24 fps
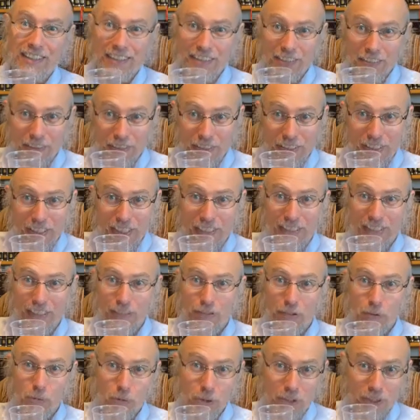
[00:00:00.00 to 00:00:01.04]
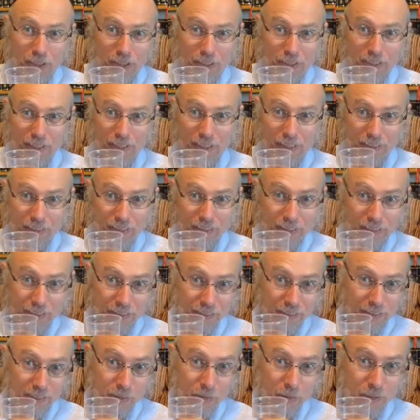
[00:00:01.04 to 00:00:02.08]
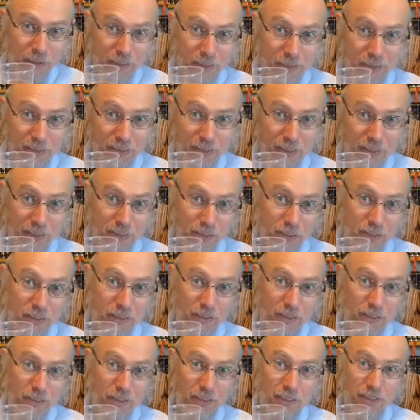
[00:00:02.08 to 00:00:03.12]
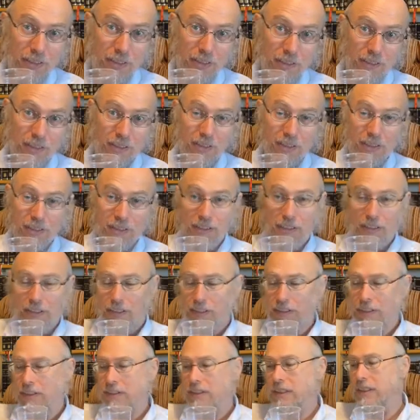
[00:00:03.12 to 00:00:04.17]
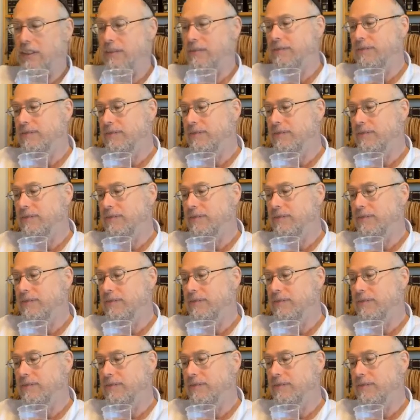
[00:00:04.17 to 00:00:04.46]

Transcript: So it's, it's, even worse than that in, in some ways. It's, sort of, it's like, okay.